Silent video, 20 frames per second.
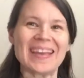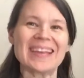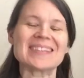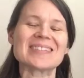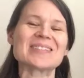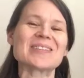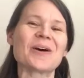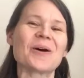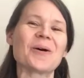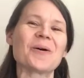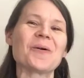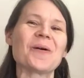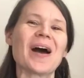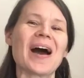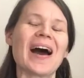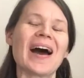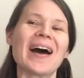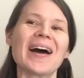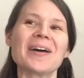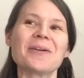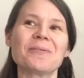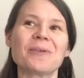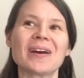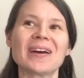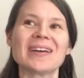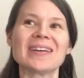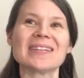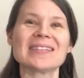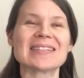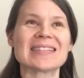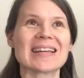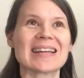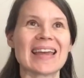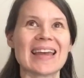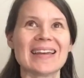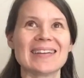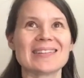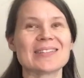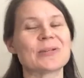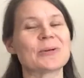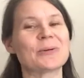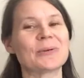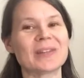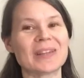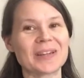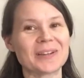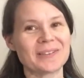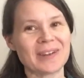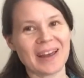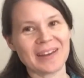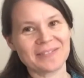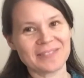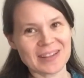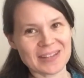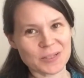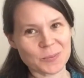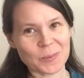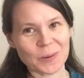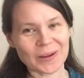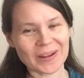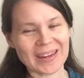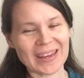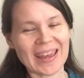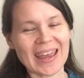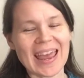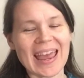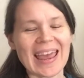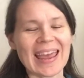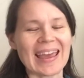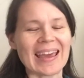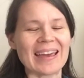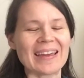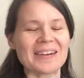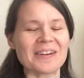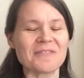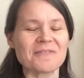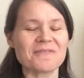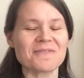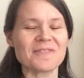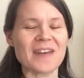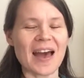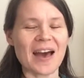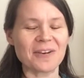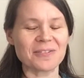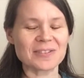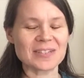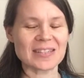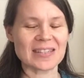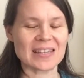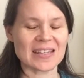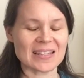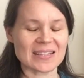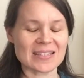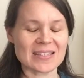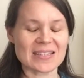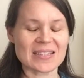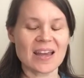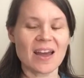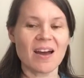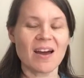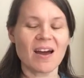So I was, again, tooling around Facebook and found this